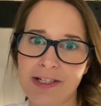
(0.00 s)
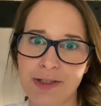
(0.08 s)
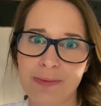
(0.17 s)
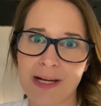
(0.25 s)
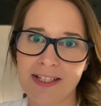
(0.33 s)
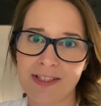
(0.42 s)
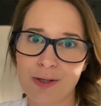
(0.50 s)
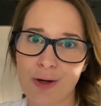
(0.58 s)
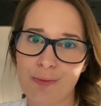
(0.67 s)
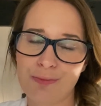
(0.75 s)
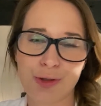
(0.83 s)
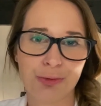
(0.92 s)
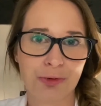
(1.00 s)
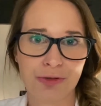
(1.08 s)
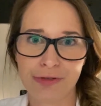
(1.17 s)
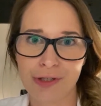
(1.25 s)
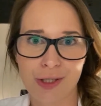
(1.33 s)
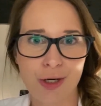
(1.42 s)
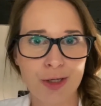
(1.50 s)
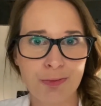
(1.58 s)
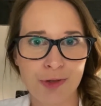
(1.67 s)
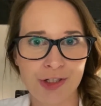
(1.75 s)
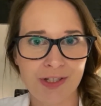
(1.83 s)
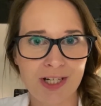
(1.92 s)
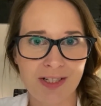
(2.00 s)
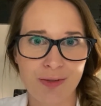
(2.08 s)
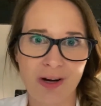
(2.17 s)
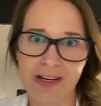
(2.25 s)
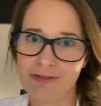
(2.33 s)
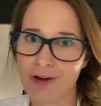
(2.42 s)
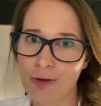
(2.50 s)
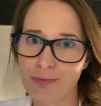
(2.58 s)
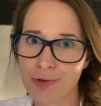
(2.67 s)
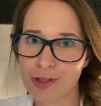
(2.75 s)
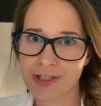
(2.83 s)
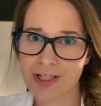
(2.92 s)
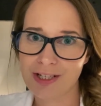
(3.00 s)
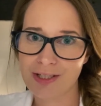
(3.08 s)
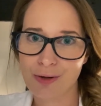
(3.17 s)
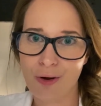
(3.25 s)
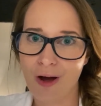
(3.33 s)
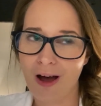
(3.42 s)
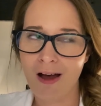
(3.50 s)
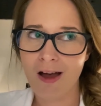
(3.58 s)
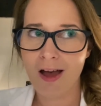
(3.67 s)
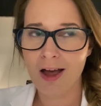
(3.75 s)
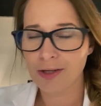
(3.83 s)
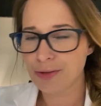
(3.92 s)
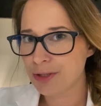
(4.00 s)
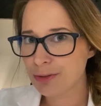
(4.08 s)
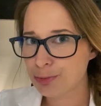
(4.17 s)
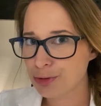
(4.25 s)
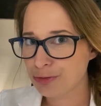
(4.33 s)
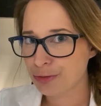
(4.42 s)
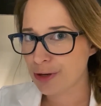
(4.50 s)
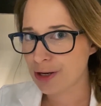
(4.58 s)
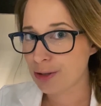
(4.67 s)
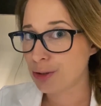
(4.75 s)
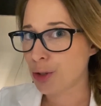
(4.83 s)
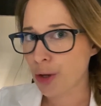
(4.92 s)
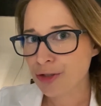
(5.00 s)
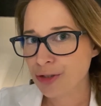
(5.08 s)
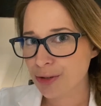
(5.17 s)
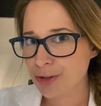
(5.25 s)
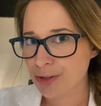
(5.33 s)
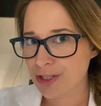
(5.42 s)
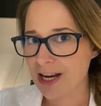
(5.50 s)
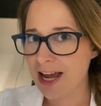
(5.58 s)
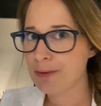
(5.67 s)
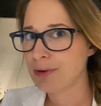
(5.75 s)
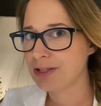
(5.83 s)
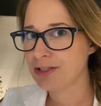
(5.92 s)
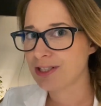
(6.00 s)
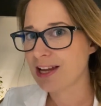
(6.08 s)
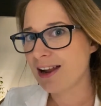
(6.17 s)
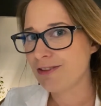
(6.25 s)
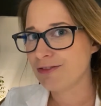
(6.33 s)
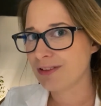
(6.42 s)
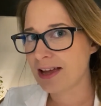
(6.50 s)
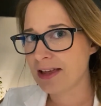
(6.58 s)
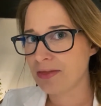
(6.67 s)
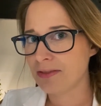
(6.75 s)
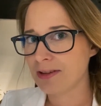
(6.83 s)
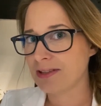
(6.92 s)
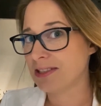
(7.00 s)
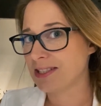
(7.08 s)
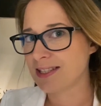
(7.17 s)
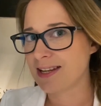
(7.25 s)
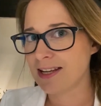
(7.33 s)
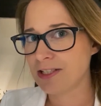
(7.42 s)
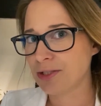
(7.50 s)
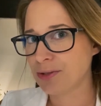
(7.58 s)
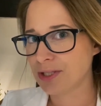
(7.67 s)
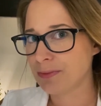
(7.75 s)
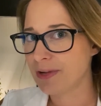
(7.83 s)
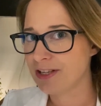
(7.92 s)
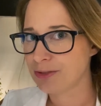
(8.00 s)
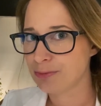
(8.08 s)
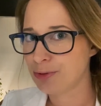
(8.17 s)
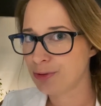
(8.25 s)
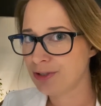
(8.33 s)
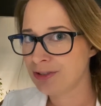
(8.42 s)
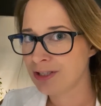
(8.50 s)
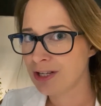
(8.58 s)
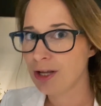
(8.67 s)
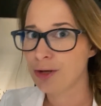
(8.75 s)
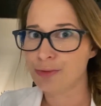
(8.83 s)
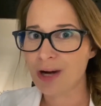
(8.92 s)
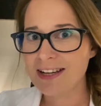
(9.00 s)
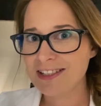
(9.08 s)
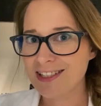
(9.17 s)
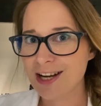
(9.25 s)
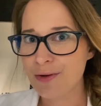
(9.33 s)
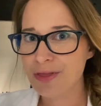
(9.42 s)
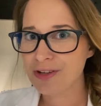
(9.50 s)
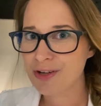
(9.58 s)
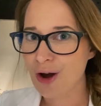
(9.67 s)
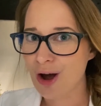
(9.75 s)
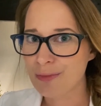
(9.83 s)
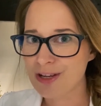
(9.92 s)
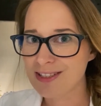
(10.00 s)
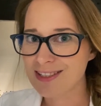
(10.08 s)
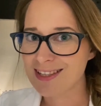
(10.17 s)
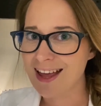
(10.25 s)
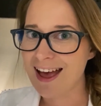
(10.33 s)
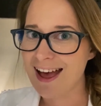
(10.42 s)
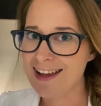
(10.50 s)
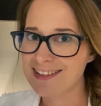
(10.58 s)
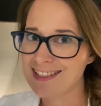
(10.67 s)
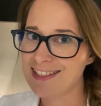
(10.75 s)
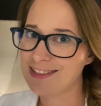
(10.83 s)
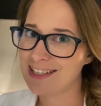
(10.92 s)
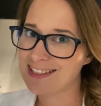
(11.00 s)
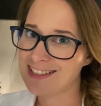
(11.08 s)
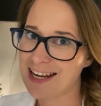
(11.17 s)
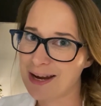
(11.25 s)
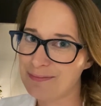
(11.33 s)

to make soap? Do you prefer cold process or even hot process? Or do you prefer not to use lye by yourself and instead using melt and pour? Write it down in the comments and see you next time.